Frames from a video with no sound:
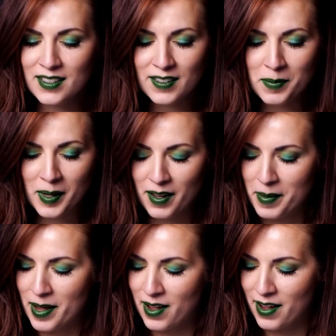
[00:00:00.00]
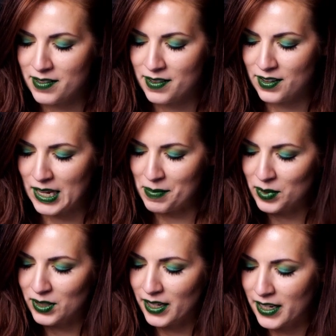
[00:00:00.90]
a little bit about how the game
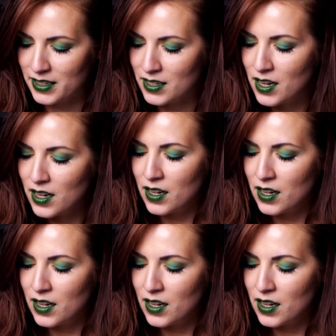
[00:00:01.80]
plays.